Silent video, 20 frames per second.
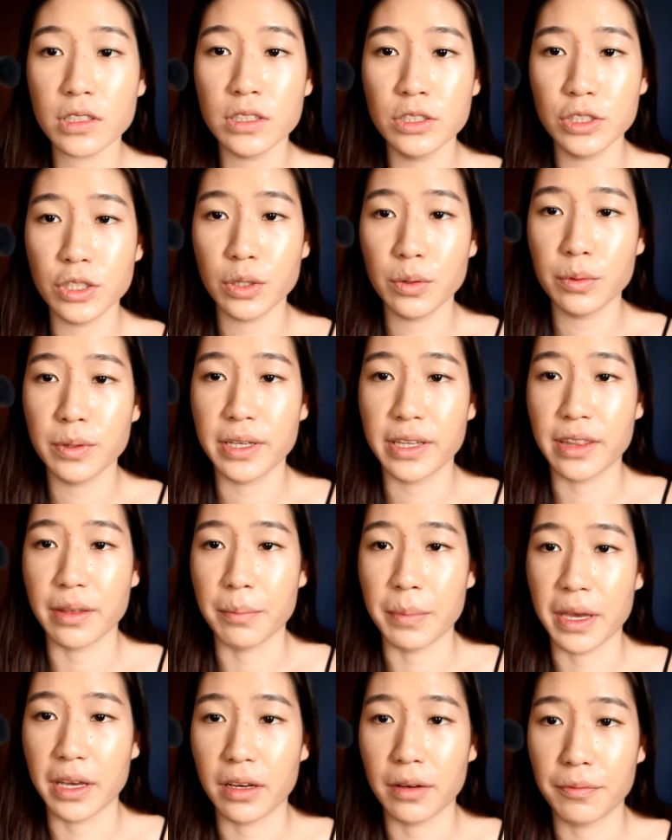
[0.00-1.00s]
So with the
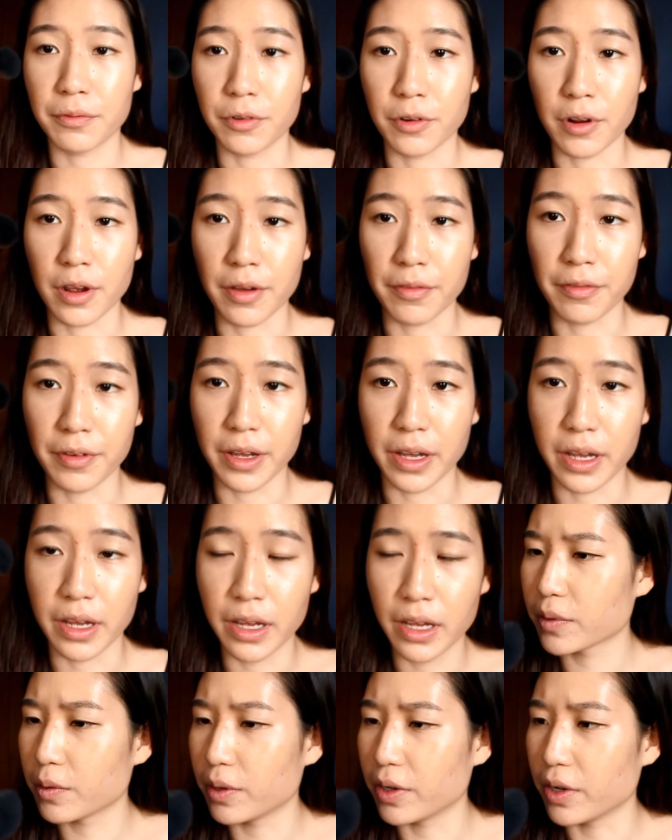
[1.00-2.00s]
Makeup Forever,
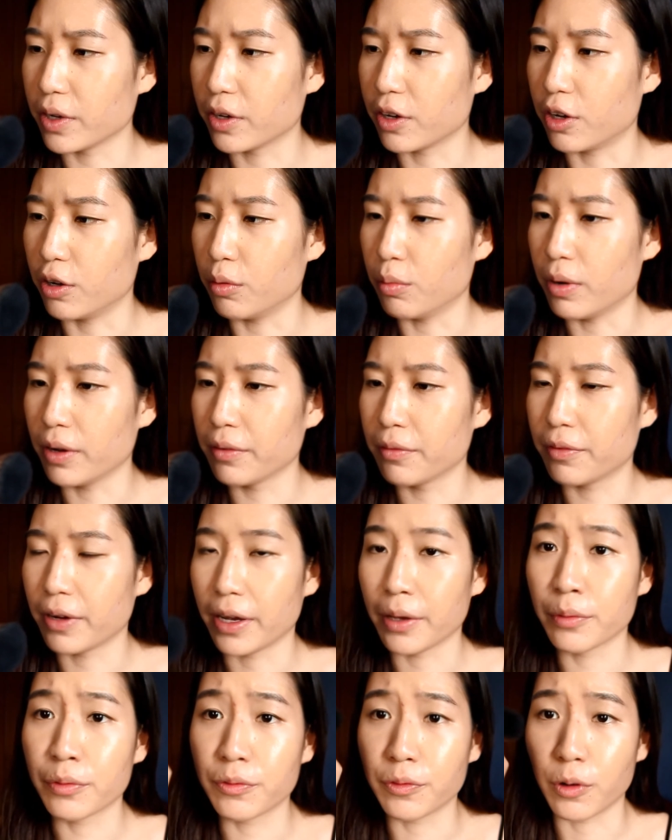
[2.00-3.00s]
what do you call,
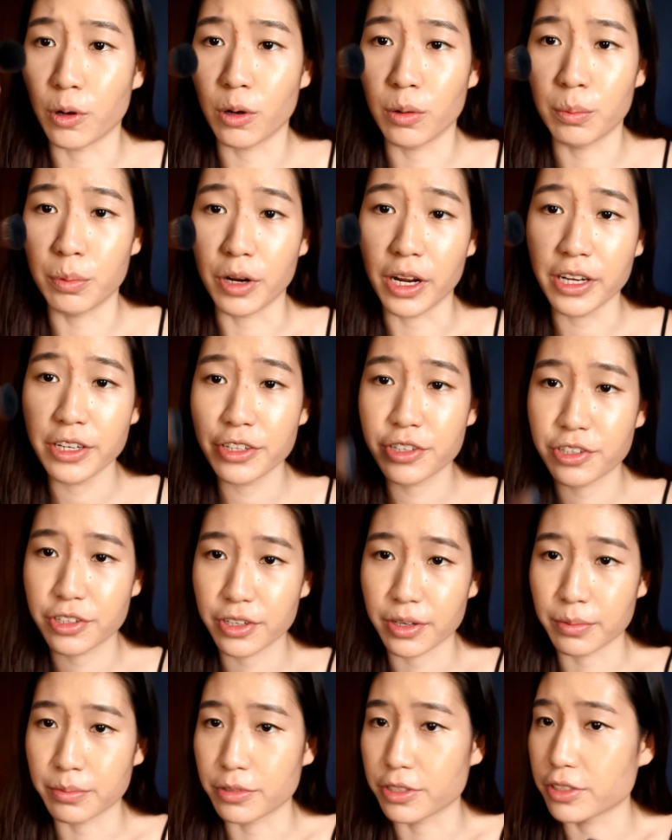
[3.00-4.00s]
154 brush,
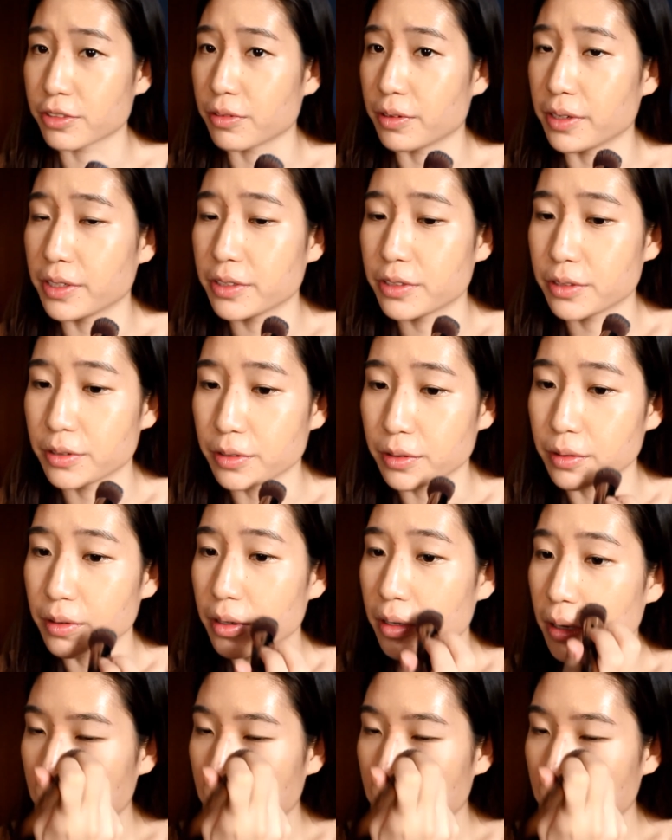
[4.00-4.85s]
I'm just going to